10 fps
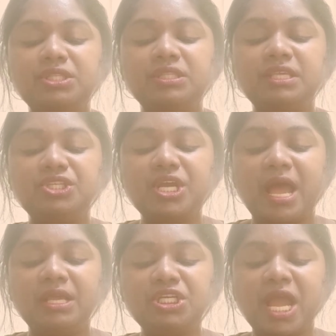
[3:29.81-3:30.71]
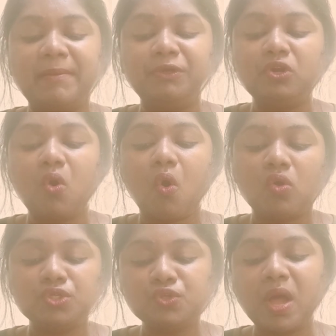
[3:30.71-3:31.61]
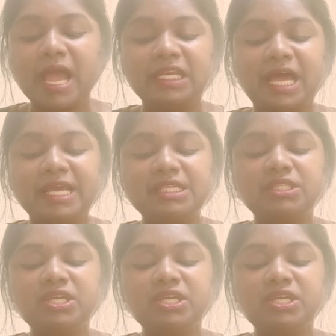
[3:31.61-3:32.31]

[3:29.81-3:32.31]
The chapter also highlights